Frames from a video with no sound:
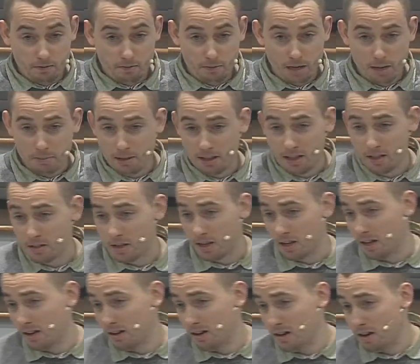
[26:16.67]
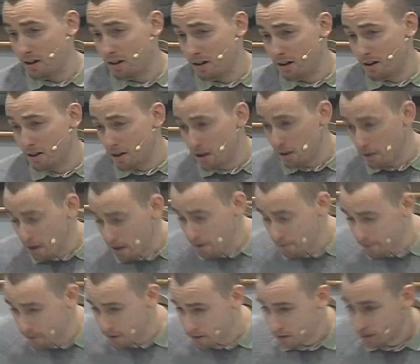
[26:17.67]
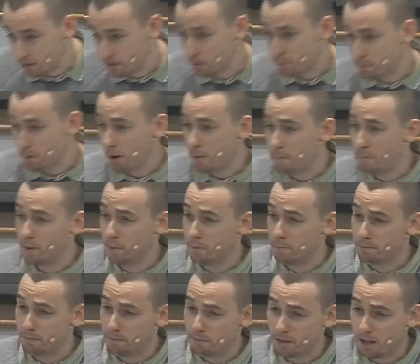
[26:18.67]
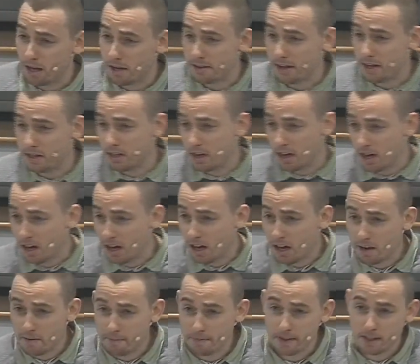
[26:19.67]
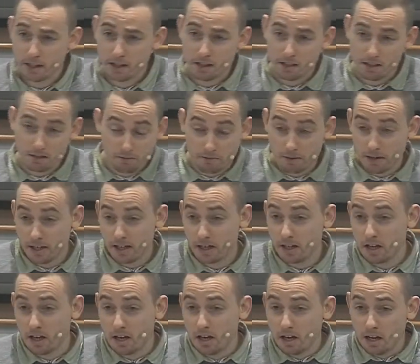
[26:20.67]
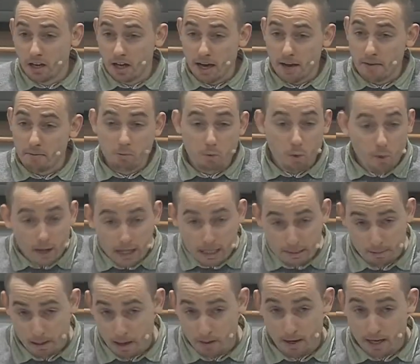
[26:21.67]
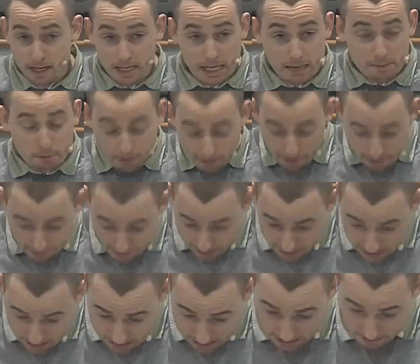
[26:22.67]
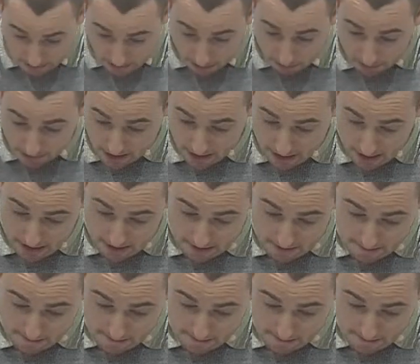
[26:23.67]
Maybe there's a physical problem that you have that you're really worried about and you keep on thinking about it.